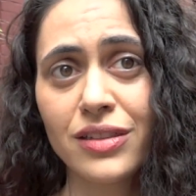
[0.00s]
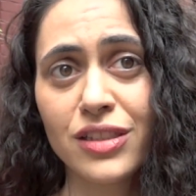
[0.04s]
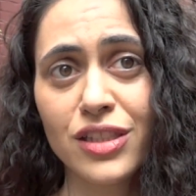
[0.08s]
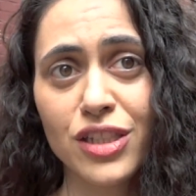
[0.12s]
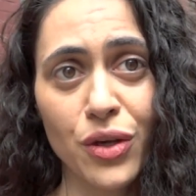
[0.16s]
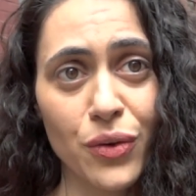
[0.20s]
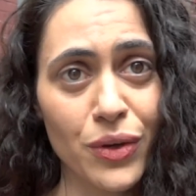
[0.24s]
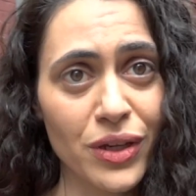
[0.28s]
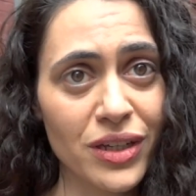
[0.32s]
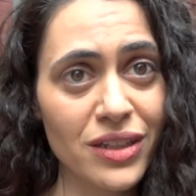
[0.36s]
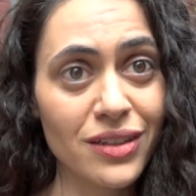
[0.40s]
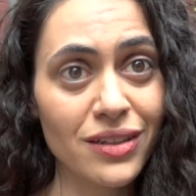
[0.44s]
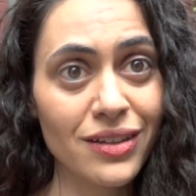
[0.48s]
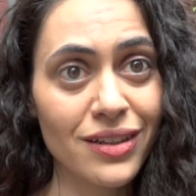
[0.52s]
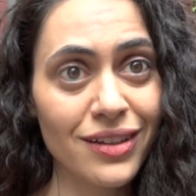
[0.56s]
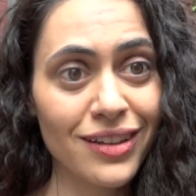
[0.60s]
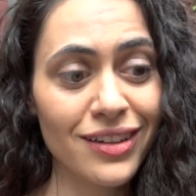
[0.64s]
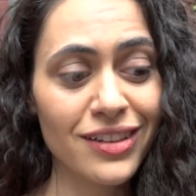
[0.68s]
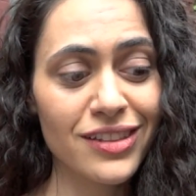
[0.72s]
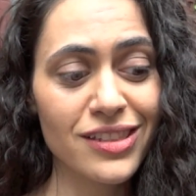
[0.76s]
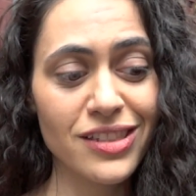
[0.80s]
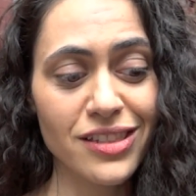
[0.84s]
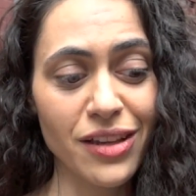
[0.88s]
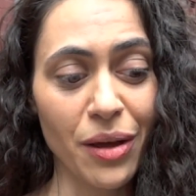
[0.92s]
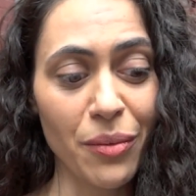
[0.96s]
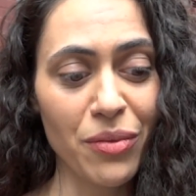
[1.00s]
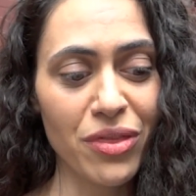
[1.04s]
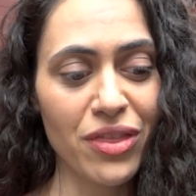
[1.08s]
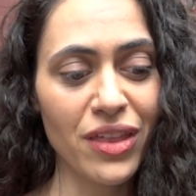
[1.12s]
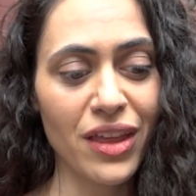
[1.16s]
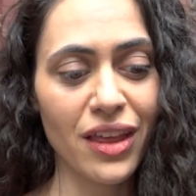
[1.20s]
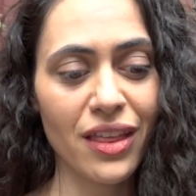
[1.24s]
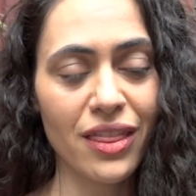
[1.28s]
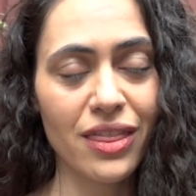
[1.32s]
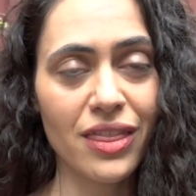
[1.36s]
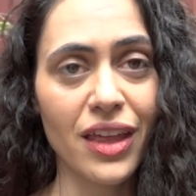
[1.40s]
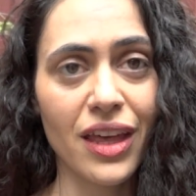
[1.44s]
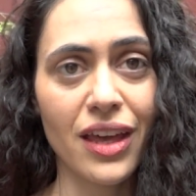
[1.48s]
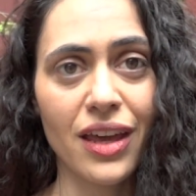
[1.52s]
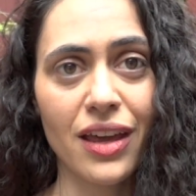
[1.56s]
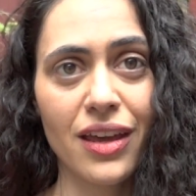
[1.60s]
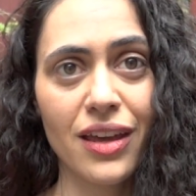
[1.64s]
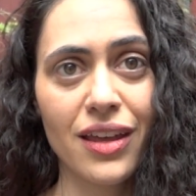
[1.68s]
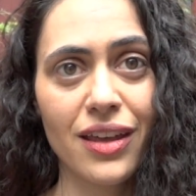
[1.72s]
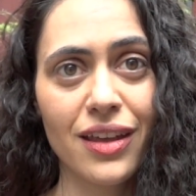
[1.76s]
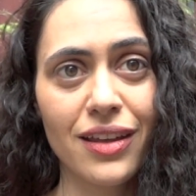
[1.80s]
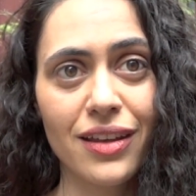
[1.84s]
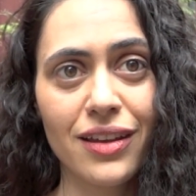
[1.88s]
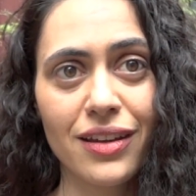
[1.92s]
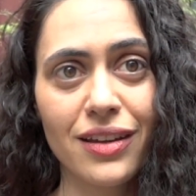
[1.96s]
doing something that
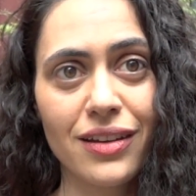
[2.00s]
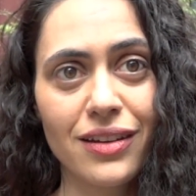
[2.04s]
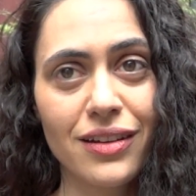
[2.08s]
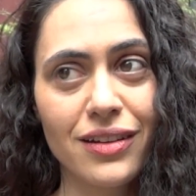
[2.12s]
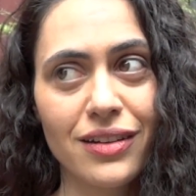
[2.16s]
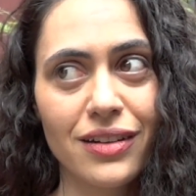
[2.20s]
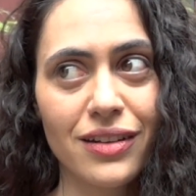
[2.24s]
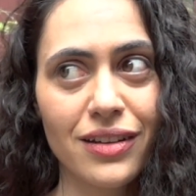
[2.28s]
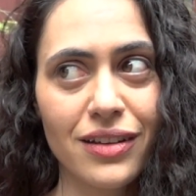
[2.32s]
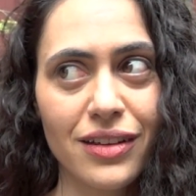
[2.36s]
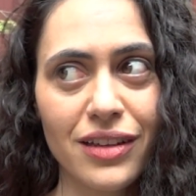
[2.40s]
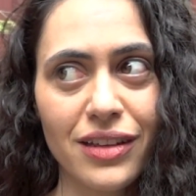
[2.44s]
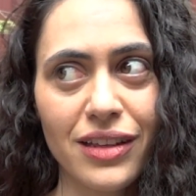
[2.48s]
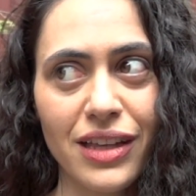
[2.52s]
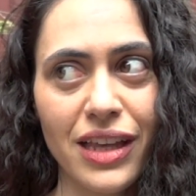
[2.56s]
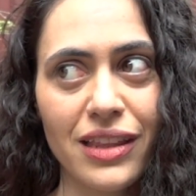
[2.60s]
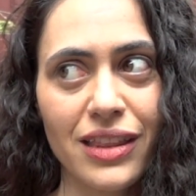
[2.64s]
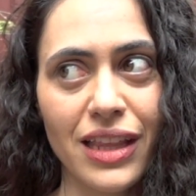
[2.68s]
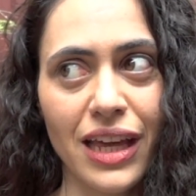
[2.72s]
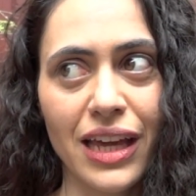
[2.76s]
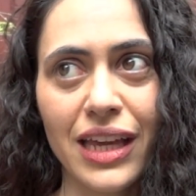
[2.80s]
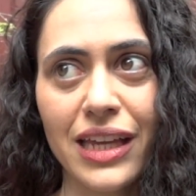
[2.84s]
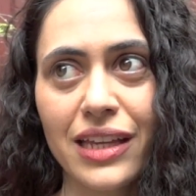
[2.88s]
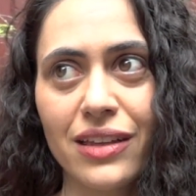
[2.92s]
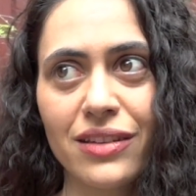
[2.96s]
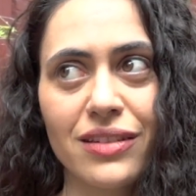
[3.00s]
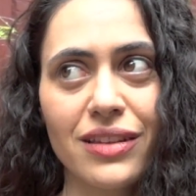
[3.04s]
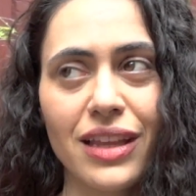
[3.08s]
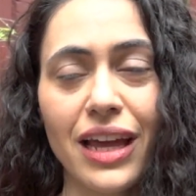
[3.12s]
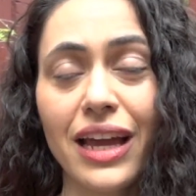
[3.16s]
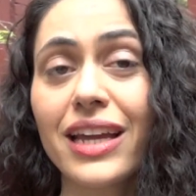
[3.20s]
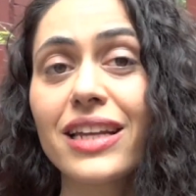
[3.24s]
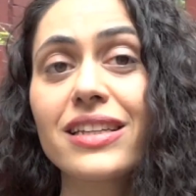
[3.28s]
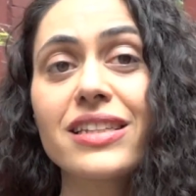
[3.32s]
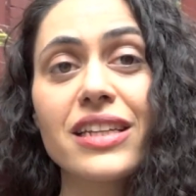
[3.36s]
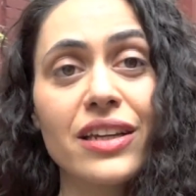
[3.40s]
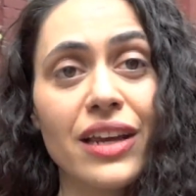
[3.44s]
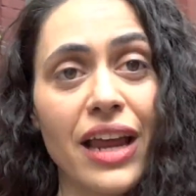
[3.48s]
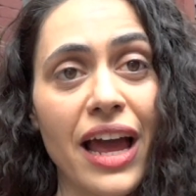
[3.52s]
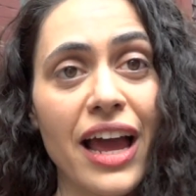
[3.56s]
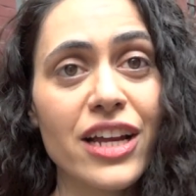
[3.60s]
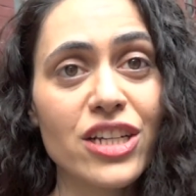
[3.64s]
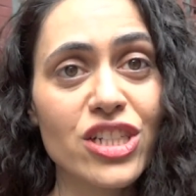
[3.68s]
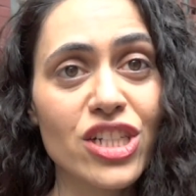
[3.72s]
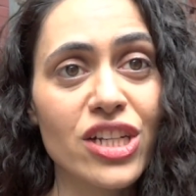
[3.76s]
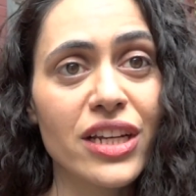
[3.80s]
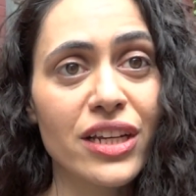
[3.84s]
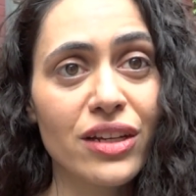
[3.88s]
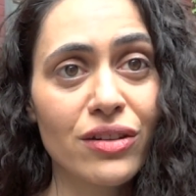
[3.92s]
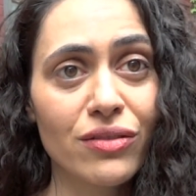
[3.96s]
he didn't
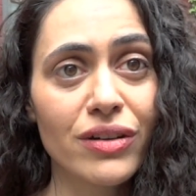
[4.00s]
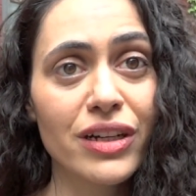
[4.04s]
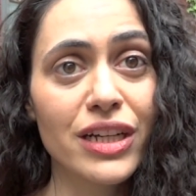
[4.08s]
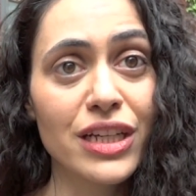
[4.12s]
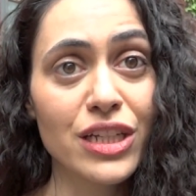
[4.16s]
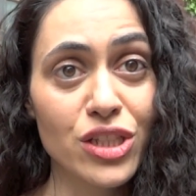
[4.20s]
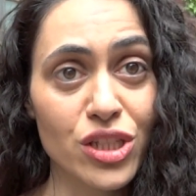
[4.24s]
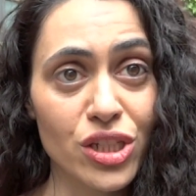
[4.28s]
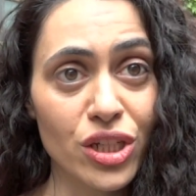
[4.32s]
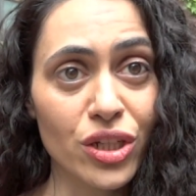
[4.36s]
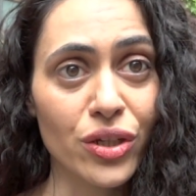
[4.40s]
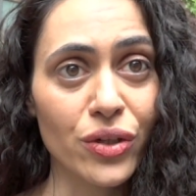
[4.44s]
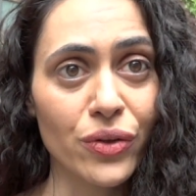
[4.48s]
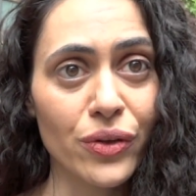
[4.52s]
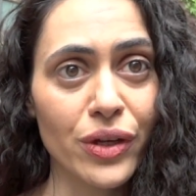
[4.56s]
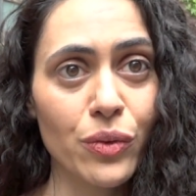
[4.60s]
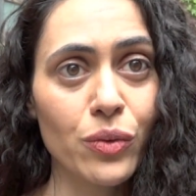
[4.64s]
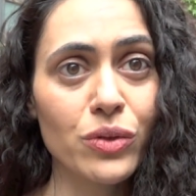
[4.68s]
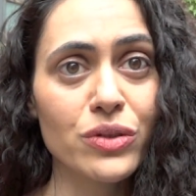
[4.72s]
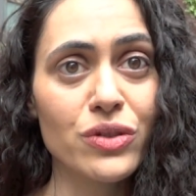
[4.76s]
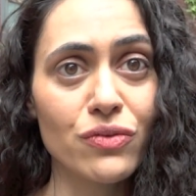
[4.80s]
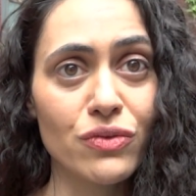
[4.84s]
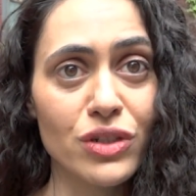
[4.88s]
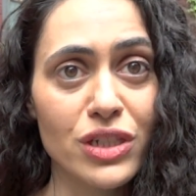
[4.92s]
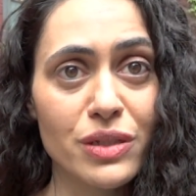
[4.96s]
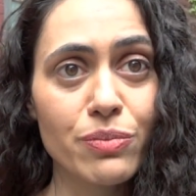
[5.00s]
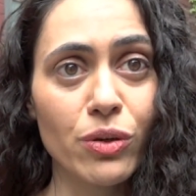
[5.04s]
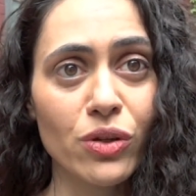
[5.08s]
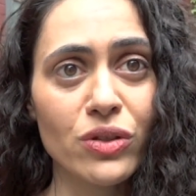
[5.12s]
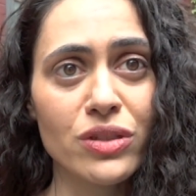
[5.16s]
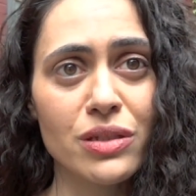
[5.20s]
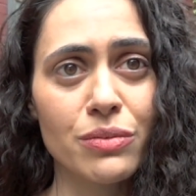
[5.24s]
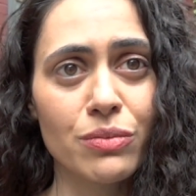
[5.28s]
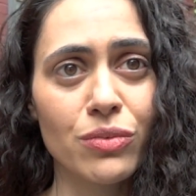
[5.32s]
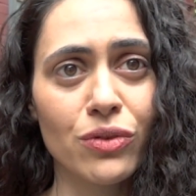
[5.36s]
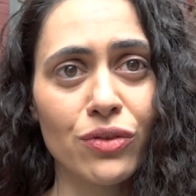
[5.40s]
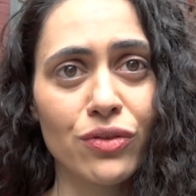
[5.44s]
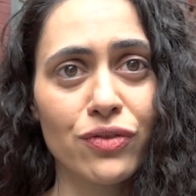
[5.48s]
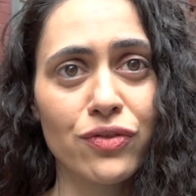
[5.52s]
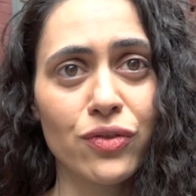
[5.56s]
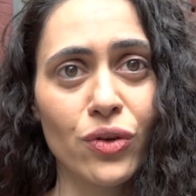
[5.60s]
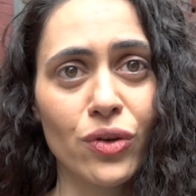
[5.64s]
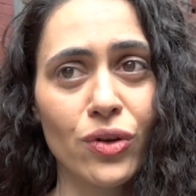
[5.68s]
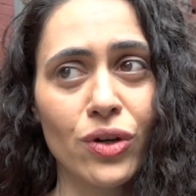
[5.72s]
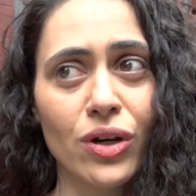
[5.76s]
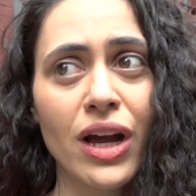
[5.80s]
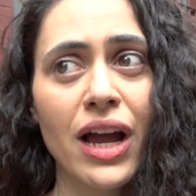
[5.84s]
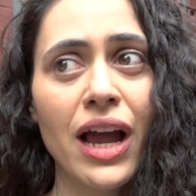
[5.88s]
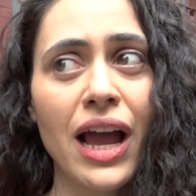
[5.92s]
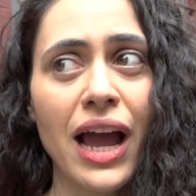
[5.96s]
actually really do, he wasn't responsible
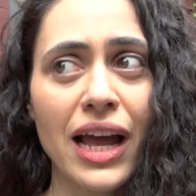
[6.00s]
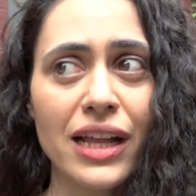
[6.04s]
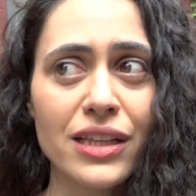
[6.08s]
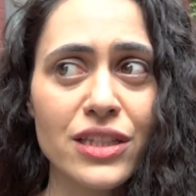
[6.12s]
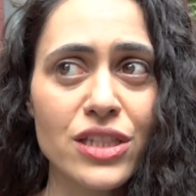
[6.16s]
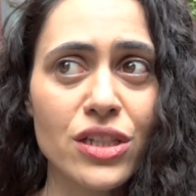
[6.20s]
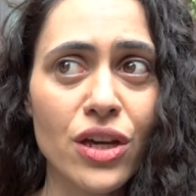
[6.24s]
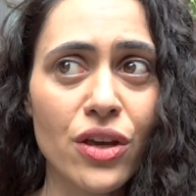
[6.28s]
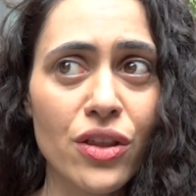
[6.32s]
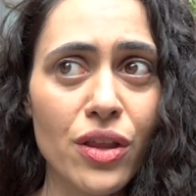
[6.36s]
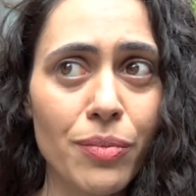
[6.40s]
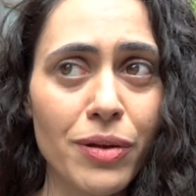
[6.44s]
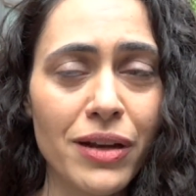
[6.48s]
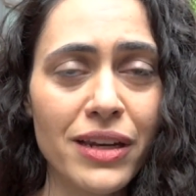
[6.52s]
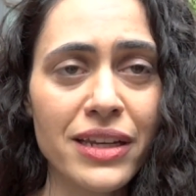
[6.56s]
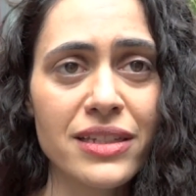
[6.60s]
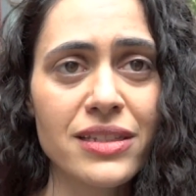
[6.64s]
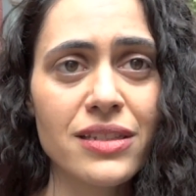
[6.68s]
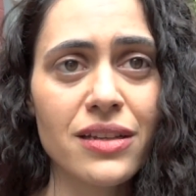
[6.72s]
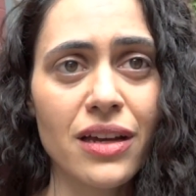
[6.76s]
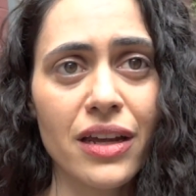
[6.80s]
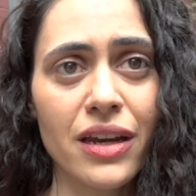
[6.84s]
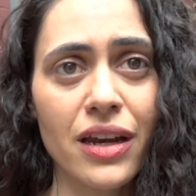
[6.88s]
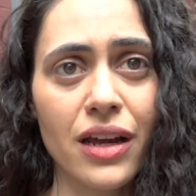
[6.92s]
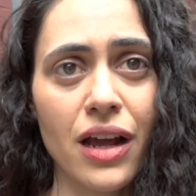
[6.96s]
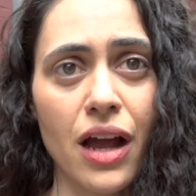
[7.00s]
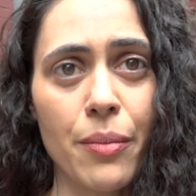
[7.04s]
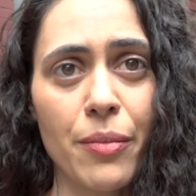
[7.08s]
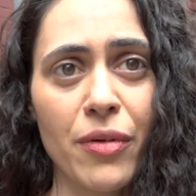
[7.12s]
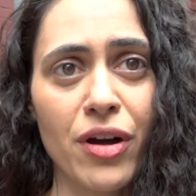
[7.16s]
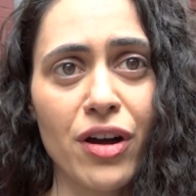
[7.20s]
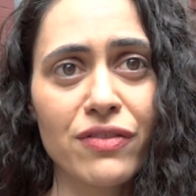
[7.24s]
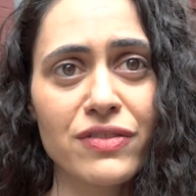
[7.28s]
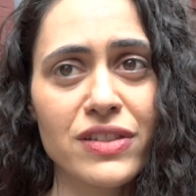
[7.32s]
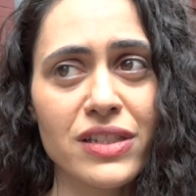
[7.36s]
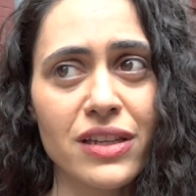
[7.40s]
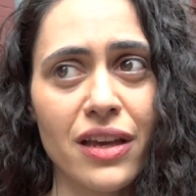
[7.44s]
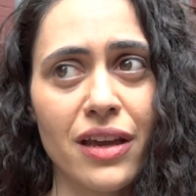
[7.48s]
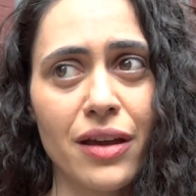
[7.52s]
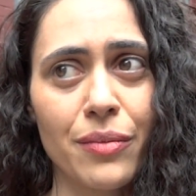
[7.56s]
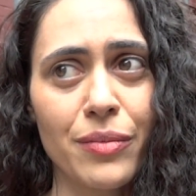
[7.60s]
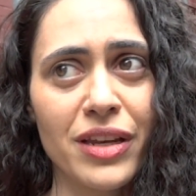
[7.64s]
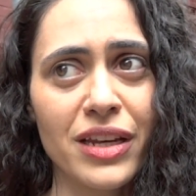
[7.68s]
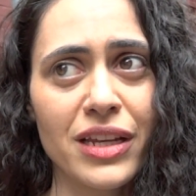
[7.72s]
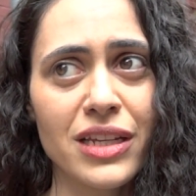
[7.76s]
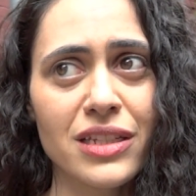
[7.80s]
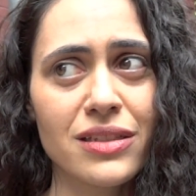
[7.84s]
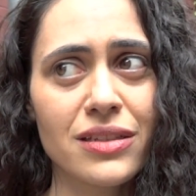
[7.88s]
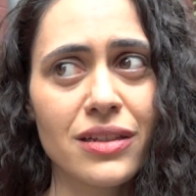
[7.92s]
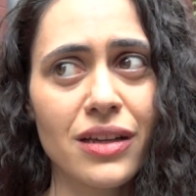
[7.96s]
for. And so the police kind of come after him
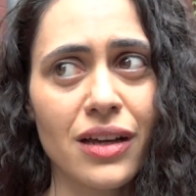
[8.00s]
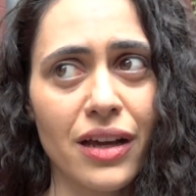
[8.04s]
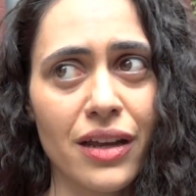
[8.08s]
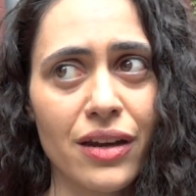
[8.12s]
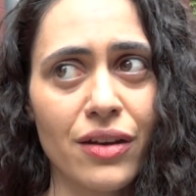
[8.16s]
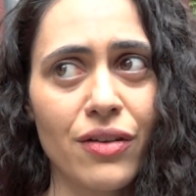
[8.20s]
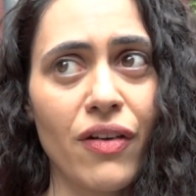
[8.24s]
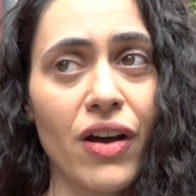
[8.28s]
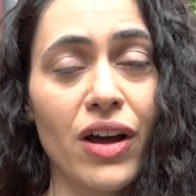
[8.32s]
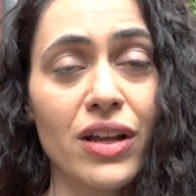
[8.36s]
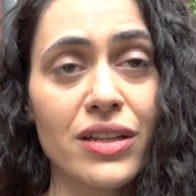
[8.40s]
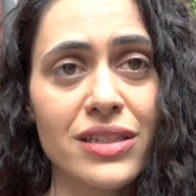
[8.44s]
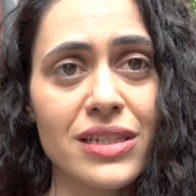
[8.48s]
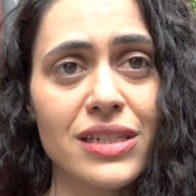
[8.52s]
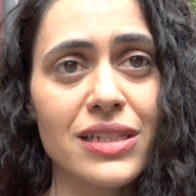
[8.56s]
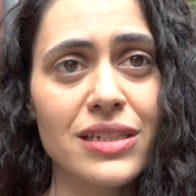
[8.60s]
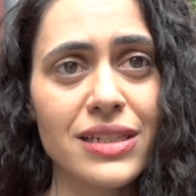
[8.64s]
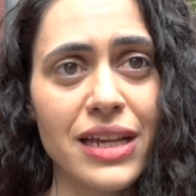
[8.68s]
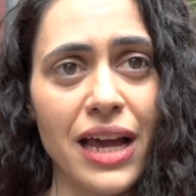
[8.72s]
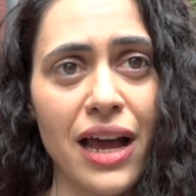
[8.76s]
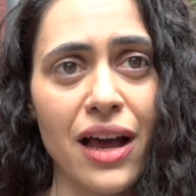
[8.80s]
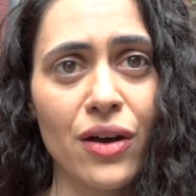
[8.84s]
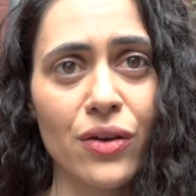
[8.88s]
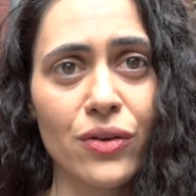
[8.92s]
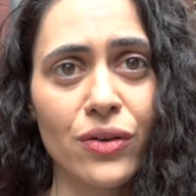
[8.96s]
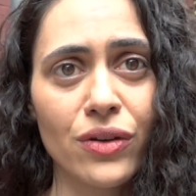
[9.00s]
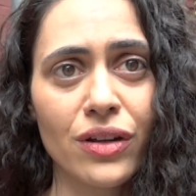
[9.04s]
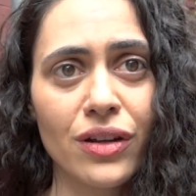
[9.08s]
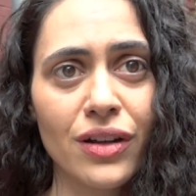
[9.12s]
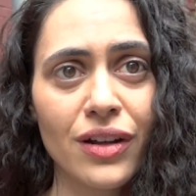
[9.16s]
and he's kind of hunted down.